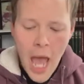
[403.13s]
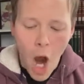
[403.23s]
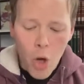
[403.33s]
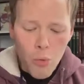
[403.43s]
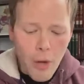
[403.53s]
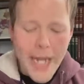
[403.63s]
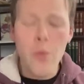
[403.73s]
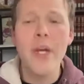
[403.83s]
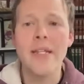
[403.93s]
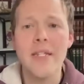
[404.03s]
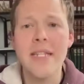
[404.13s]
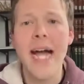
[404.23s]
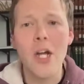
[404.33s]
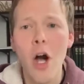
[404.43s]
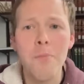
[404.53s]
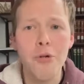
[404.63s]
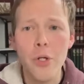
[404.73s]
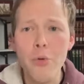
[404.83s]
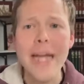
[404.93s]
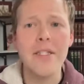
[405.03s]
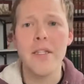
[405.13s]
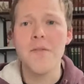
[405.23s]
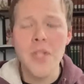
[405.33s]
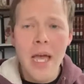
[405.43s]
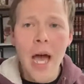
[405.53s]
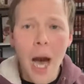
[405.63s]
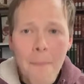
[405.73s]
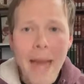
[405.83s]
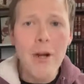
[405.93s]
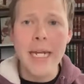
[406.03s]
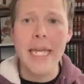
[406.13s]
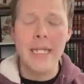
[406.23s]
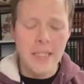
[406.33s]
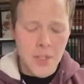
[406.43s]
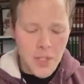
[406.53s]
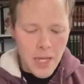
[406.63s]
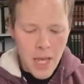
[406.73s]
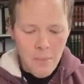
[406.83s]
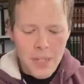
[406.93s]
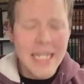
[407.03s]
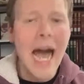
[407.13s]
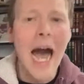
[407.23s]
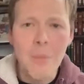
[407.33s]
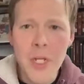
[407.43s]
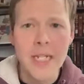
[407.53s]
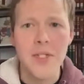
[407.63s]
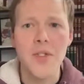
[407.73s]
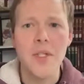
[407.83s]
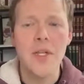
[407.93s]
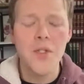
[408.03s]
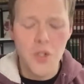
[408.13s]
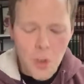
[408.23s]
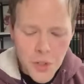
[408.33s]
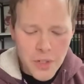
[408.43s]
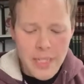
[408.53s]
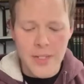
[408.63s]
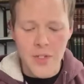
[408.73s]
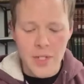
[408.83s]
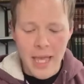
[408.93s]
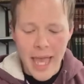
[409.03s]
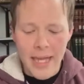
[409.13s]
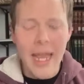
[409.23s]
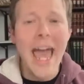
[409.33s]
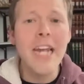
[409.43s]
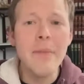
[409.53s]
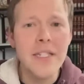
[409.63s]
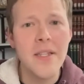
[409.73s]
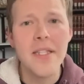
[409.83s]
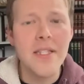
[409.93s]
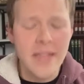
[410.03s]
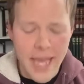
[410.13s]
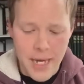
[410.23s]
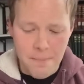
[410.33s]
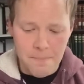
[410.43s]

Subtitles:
Our right wing does not call progressives Americans, but communists, socialists, and enemies of the state.